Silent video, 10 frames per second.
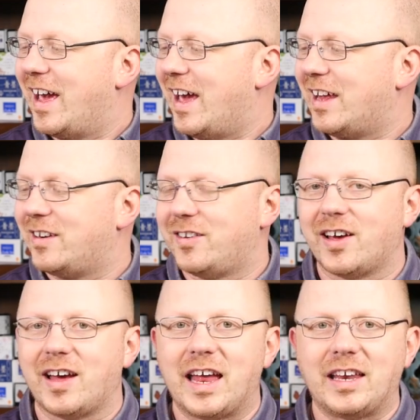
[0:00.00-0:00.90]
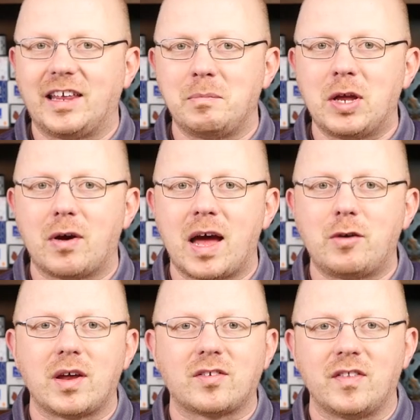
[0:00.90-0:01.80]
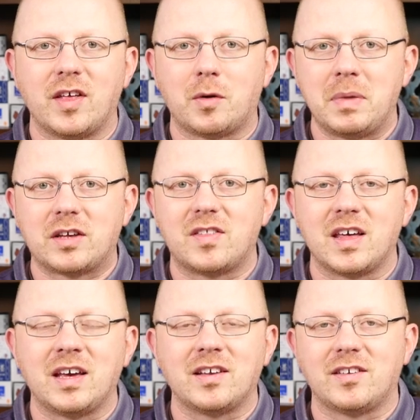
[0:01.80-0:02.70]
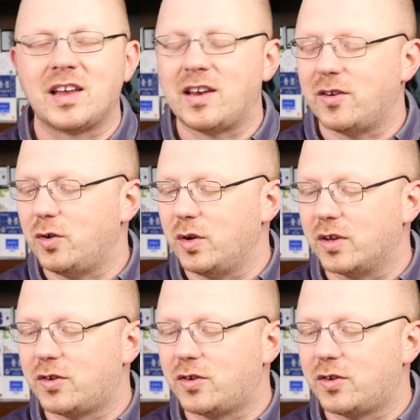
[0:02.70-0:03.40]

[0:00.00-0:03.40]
and give me your address, and they'll mix the ink and send it to you.